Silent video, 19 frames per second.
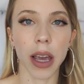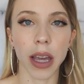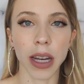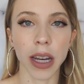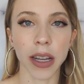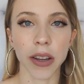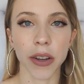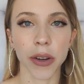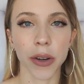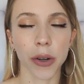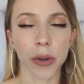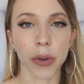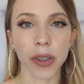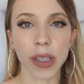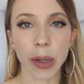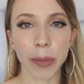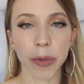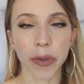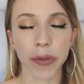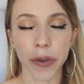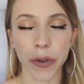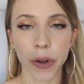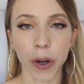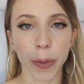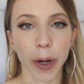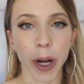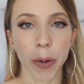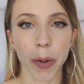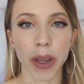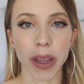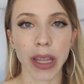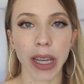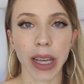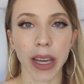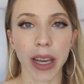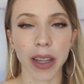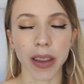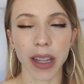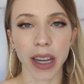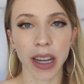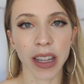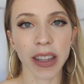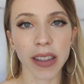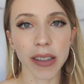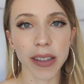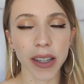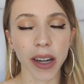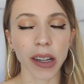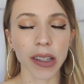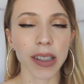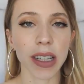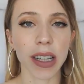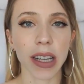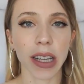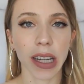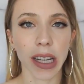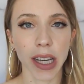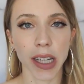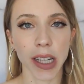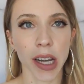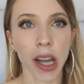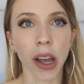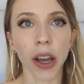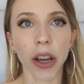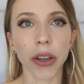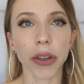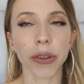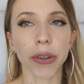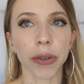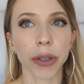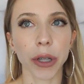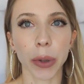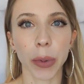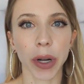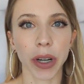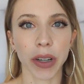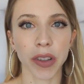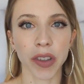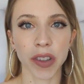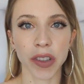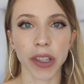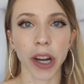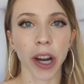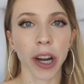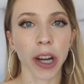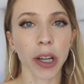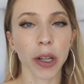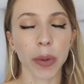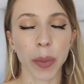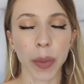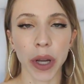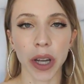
And I know some of you are probably thinking that it's daunting and you don't know where to start,